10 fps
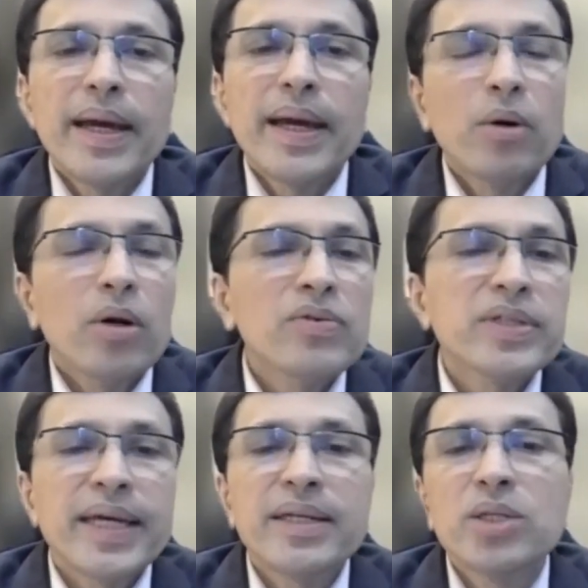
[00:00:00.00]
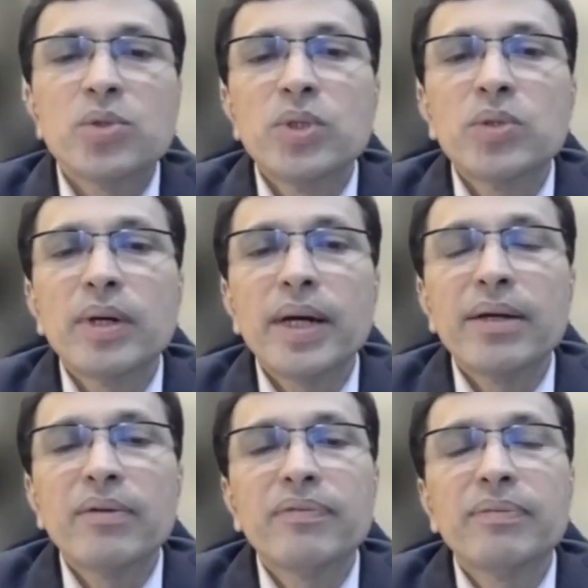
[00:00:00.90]
And a lot of sectors which were
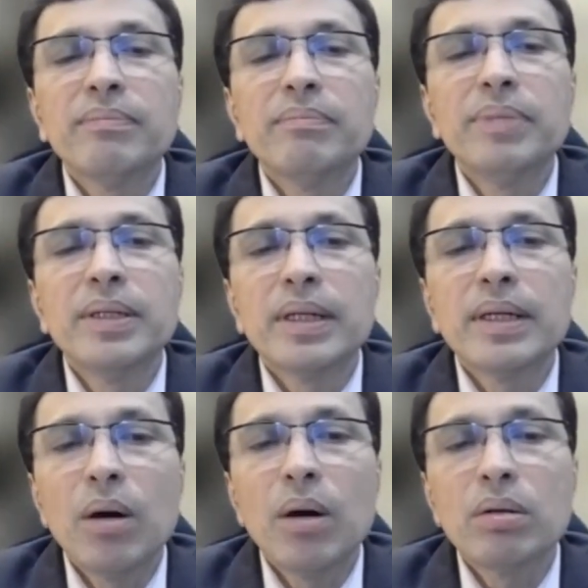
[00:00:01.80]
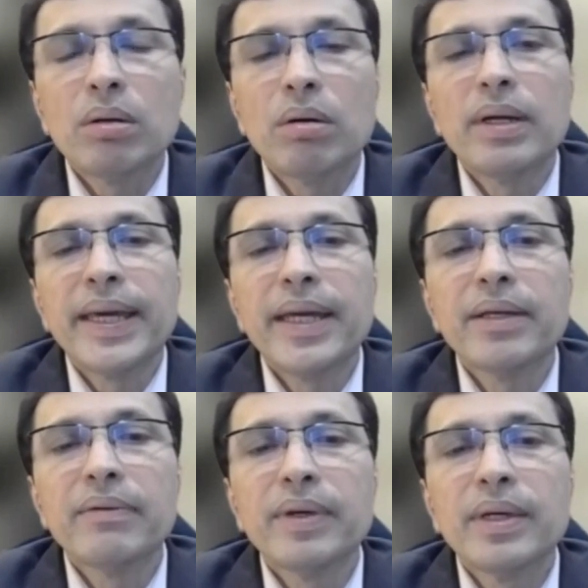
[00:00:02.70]
kind of beaten down or
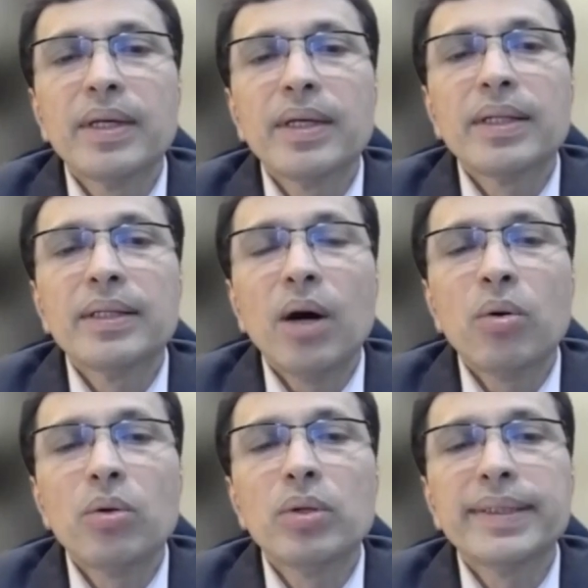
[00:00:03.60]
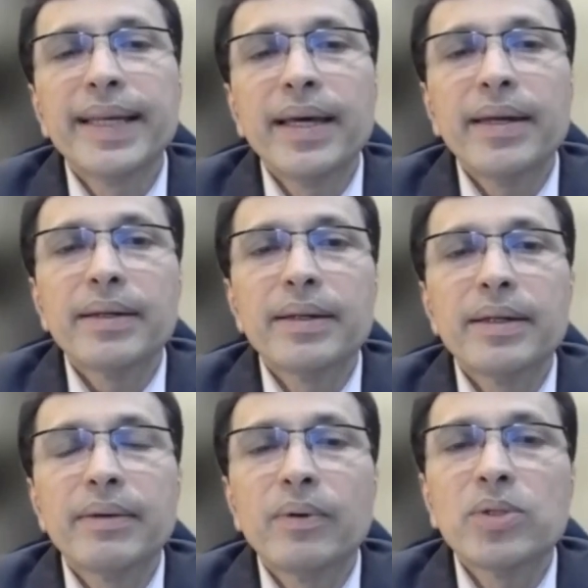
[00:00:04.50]
negative, the outlook there
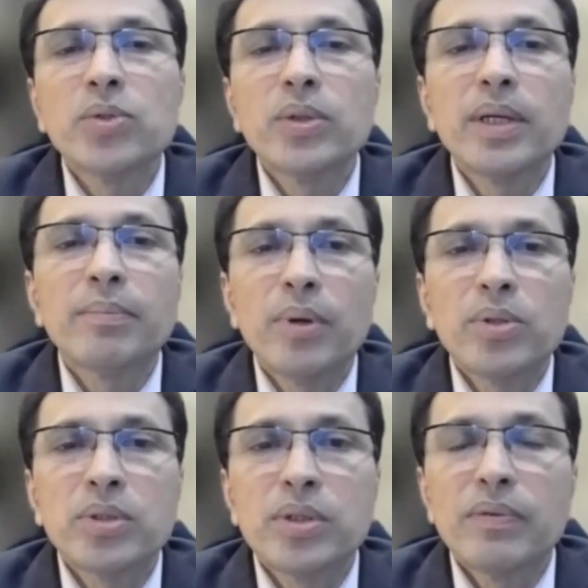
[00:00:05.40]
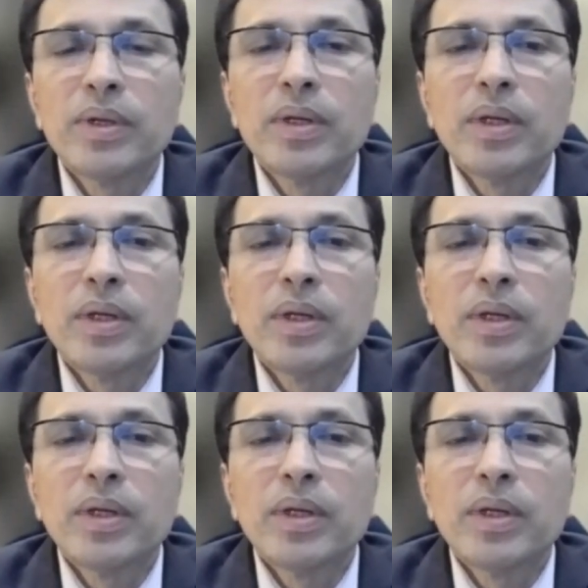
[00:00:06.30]
was looking positive.